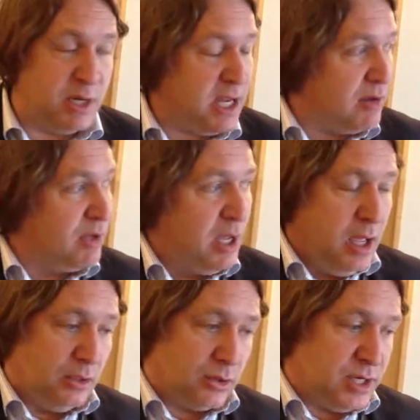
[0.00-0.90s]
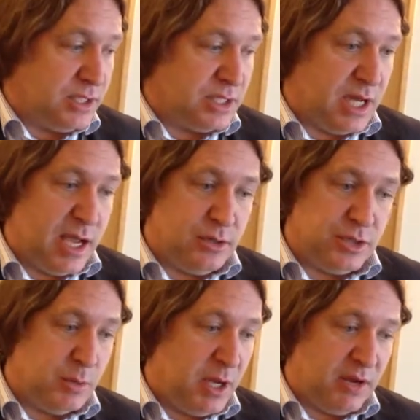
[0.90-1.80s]
You might have learning
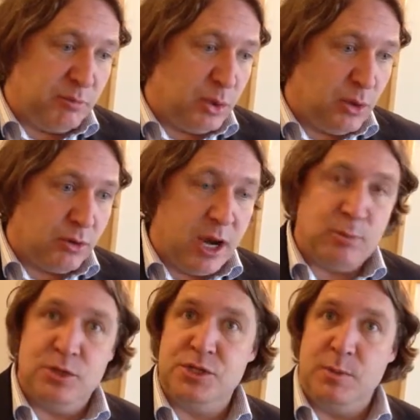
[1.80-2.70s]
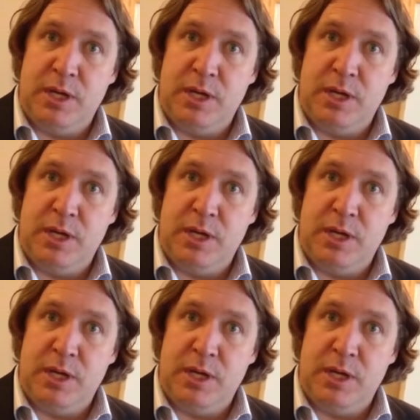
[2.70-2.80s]
designers, you might have programmers,